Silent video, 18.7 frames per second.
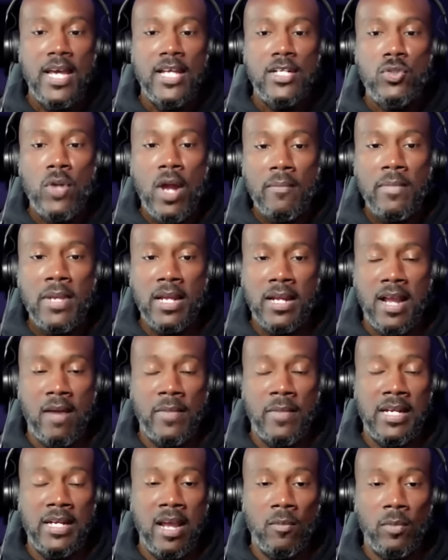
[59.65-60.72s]
Drop me a
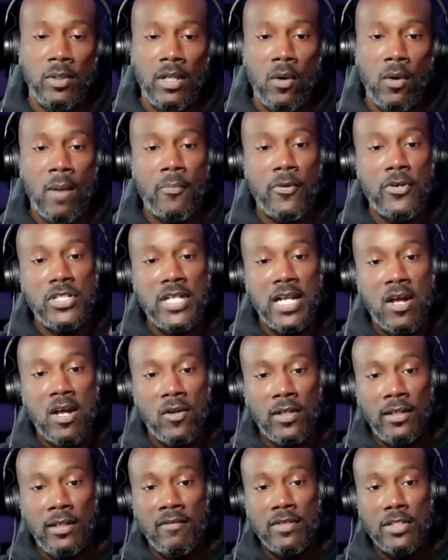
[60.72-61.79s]
comment down below. I appreciate all the
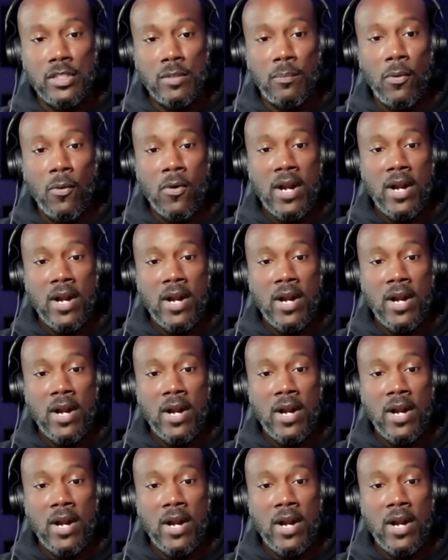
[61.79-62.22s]
love and support.